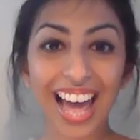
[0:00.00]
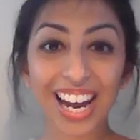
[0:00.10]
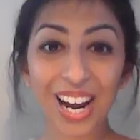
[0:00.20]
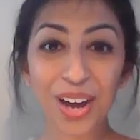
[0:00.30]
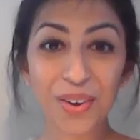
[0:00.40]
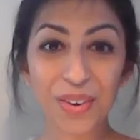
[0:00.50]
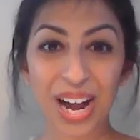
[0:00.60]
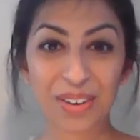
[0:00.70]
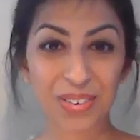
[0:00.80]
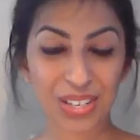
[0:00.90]
Hello
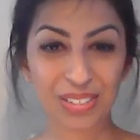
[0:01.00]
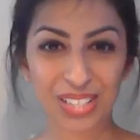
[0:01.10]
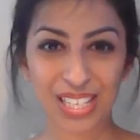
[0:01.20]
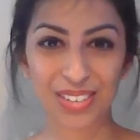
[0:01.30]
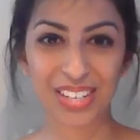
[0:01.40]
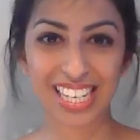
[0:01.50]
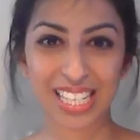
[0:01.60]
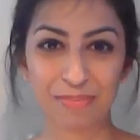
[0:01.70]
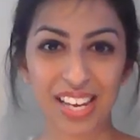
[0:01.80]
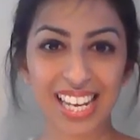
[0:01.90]
and welcome to Serena
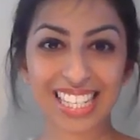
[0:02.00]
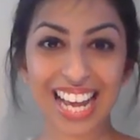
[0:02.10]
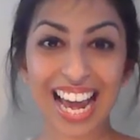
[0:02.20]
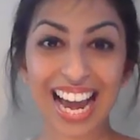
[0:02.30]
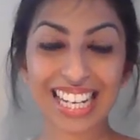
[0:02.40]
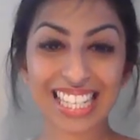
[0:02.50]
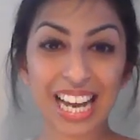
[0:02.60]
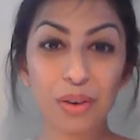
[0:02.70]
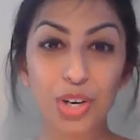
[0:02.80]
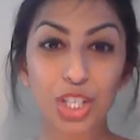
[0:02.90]
Speaks, and
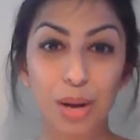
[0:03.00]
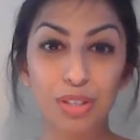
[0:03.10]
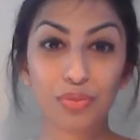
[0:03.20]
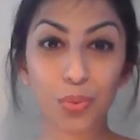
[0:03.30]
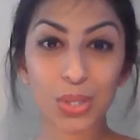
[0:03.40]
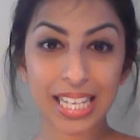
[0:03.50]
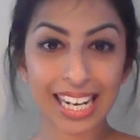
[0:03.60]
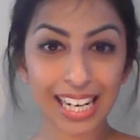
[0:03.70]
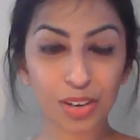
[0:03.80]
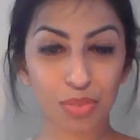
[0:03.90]
today we're on chapter
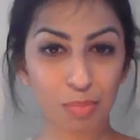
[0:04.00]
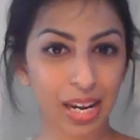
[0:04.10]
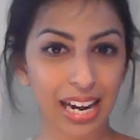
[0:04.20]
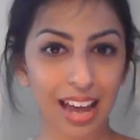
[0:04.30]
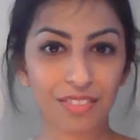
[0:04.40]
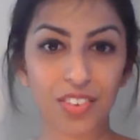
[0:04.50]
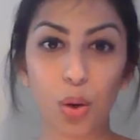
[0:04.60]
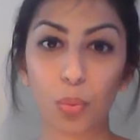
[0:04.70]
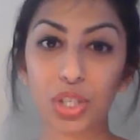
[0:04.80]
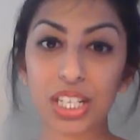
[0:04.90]
14 of the BNF,
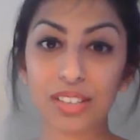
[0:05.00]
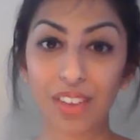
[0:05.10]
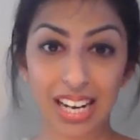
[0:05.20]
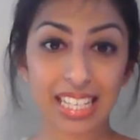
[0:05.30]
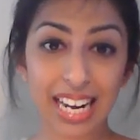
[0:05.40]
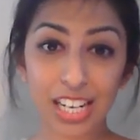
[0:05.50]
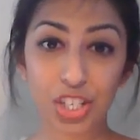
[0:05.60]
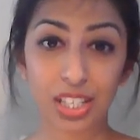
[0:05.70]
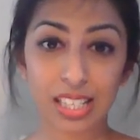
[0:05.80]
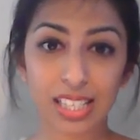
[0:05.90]
which is
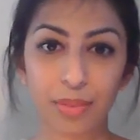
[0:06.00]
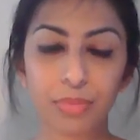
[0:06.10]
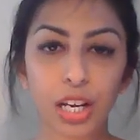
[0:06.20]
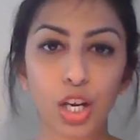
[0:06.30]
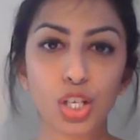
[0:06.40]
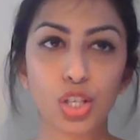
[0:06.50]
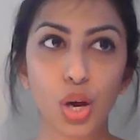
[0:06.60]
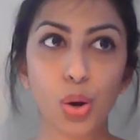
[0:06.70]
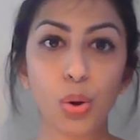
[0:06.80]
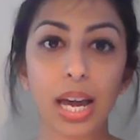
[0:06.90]
vaccinations.
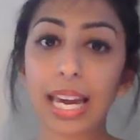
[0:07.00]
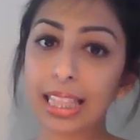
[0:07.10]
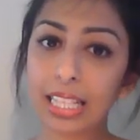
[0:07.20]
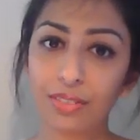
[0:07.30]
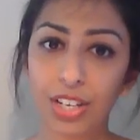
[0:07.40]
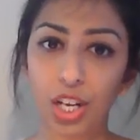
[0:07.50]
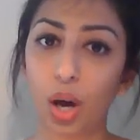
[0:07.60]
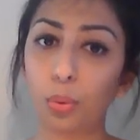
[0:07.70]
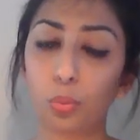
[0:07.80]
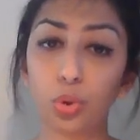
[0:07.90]
So in this
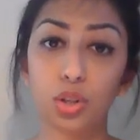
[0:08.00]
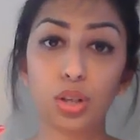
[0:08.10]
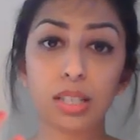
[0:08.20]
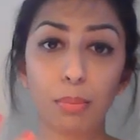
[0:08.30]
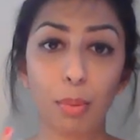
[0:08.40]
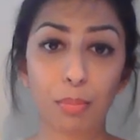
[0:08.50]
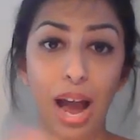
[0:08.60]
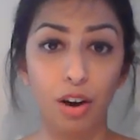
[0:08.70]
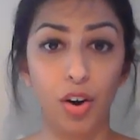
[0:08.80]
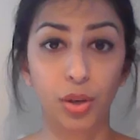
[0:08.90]
video we'll do some
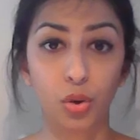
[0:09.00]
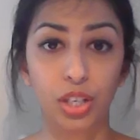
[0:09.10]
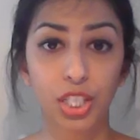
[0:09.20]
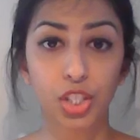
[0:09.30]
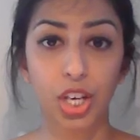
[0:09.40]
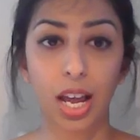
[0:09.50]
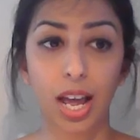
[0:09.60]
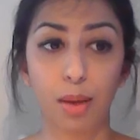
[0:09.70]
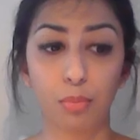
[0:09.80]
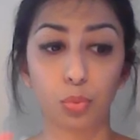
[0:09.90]
background knowledge,
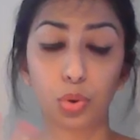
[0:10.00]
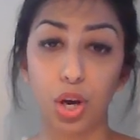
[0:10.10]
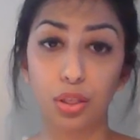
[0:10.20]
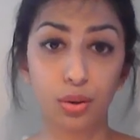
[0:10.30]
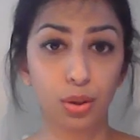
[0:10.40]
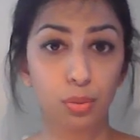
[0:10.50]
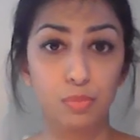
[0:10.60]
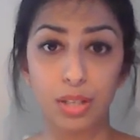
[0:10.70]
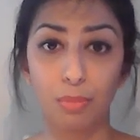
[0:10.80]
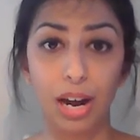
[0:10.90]
we'll go
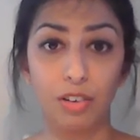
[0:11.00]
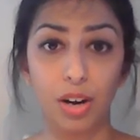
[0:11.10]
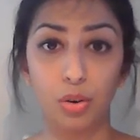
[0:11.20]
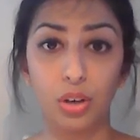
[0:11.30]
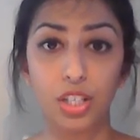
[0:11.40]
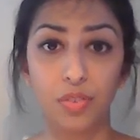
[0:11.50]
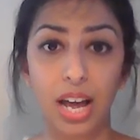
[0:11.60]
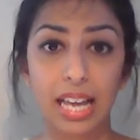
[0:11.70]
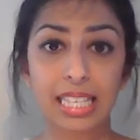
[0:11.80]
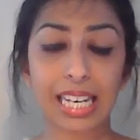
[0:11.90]
through some background knowledge
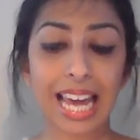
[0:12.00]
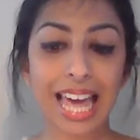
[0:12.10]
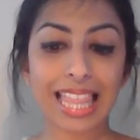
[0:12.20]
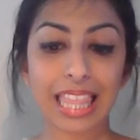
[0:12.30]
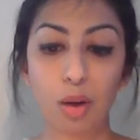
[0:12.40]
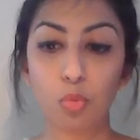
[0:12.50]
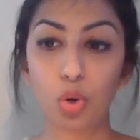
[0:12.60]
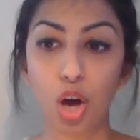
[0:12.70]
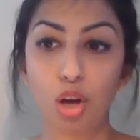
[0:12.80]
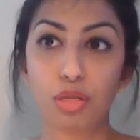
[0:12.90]
first, then
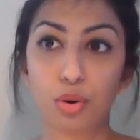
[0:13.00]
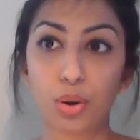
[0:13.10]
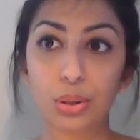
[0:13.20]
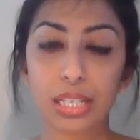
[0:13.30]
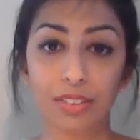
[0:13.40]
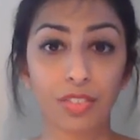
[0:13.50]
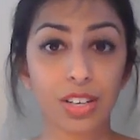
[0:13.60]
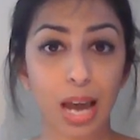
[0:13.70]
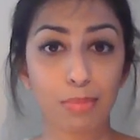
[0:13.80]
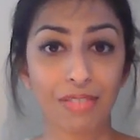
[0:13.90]
we'll go through
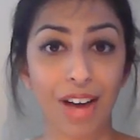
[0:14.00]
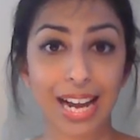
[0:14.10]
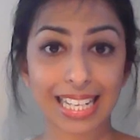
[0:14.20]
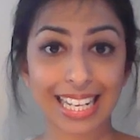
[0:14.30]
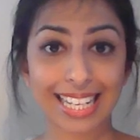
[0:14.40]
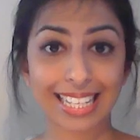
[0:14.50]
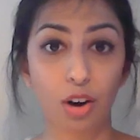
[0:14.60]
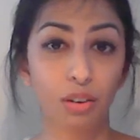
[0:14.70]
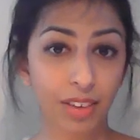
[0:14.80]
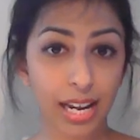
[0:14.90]
different types of vaccines
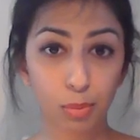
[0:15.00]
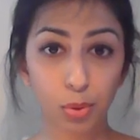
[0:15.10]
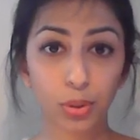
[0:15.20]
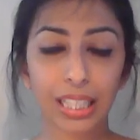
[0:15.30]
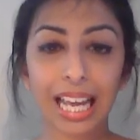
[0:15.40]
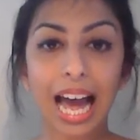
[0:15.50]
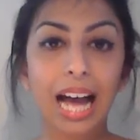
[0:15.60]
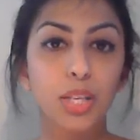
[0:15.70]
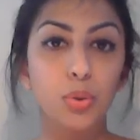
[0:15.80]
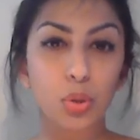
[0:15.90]
that are available,
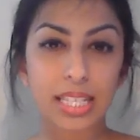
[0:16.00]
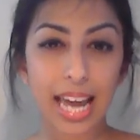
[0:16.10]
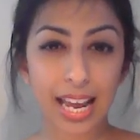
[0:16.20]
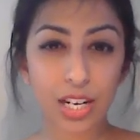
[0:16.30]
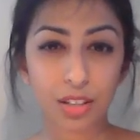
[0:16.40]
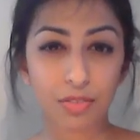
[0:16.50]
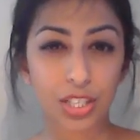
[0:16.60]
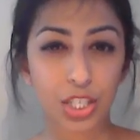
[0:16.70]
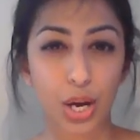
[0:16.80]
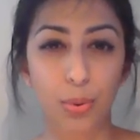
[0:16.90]
and towards the end of the
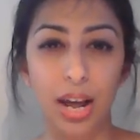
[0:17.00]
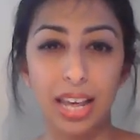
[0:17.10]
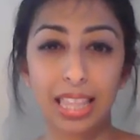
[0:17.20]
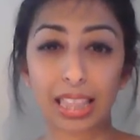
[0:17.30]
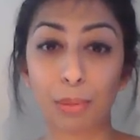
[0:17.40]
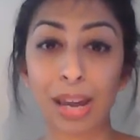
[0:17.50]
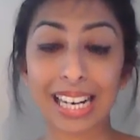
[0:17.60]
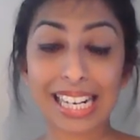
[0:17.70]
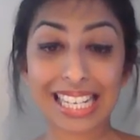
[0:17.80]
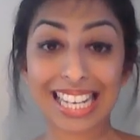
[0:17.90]
video, and I think the
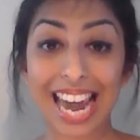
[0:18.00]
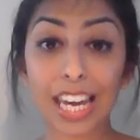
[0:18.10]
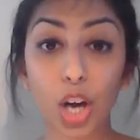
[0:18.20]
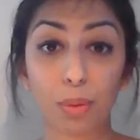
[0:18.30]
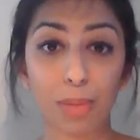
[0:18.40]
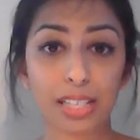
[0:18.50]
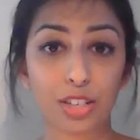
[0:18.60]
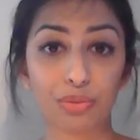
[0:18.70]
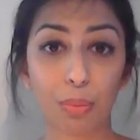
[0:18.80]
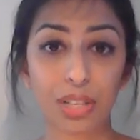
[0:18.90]
main take-home
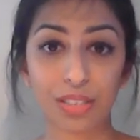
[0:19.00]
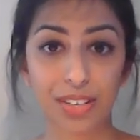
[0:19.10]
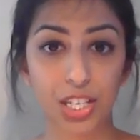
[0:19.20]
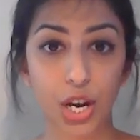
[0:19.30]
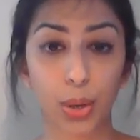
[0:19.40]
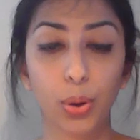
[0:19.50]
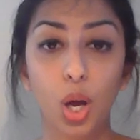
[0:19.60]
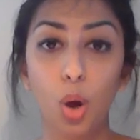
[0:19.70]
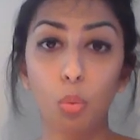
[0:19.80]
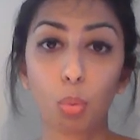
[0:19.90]
message from this video
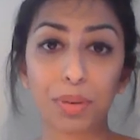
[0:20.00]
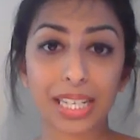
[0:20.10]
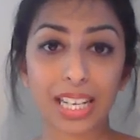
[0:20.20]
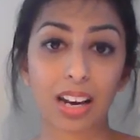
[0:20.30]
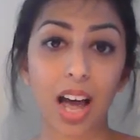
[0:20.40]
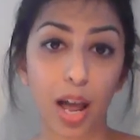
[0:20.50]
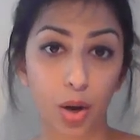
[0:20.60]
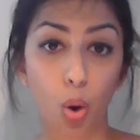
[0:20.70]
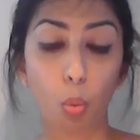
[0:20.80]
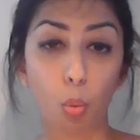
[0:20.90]
will be to
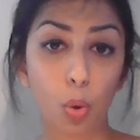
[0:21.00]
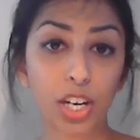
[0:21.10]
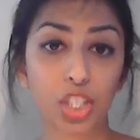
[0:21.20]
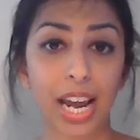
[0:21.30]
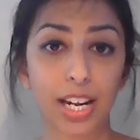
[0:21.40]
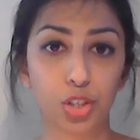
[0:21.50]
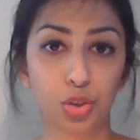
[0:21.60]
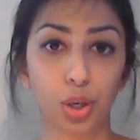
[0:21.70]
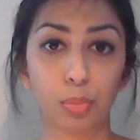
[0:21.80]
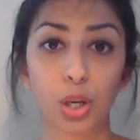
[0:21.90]
learn which age
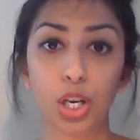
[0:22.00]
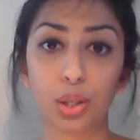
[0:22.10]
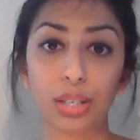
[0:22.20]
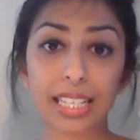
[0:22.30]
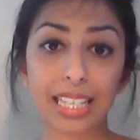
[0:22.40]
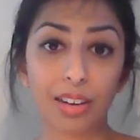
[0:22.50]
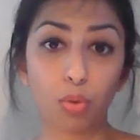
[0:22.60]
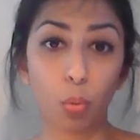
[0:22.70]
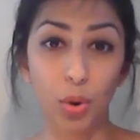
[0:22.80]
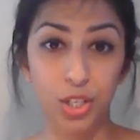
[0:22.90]
group you need to
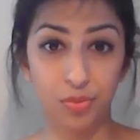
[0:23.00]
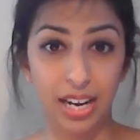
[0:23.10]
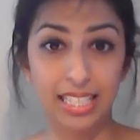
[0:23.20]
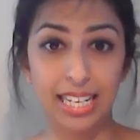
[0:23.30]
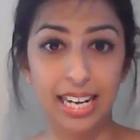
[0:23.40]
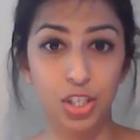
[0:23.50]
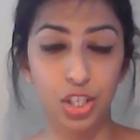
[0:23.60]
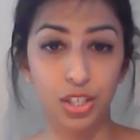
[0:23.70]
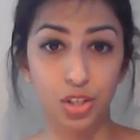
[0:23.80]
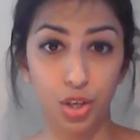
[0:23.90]
give which
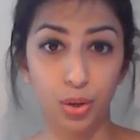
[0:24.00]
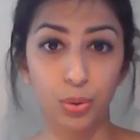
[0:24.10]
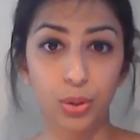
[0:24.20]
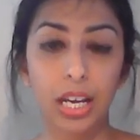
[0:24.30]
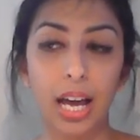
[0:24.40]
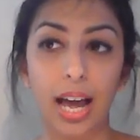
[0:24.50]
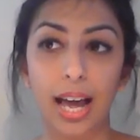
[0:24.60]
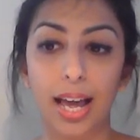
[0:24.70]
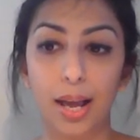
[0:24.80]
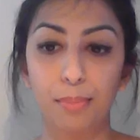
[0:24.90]
vaccination to,
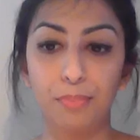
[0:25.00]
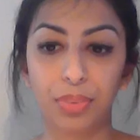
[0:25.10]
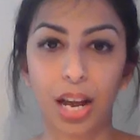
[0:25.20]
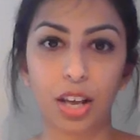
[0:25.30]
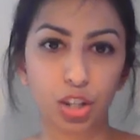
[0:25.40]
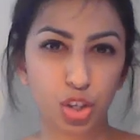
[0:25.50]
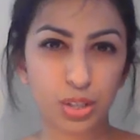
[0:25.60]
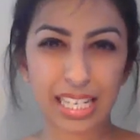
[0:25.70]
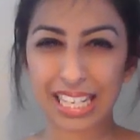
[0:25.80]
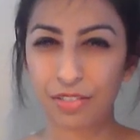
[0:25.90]
and
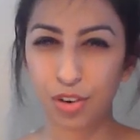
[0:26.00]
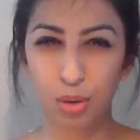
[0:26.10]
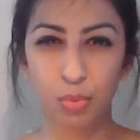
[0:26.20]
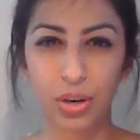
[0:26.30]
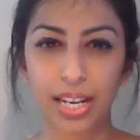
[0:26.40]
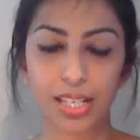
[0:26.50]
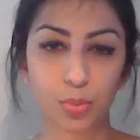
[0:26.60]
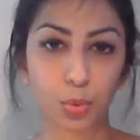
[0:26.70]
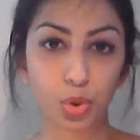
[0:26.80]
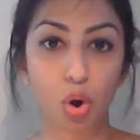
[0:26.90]
using different
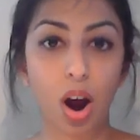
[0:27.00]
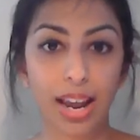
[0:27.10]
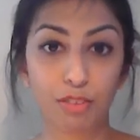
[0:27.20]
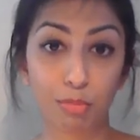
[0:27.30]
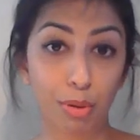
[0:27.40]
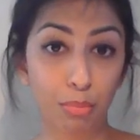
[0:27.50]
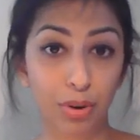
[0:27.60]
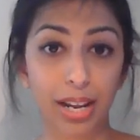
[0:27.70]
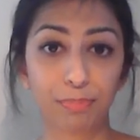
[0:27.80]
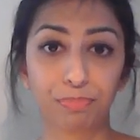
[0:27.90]
mnemonics we'll try and
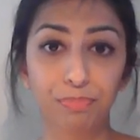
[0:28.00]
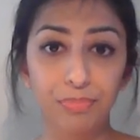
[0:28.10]
remember it.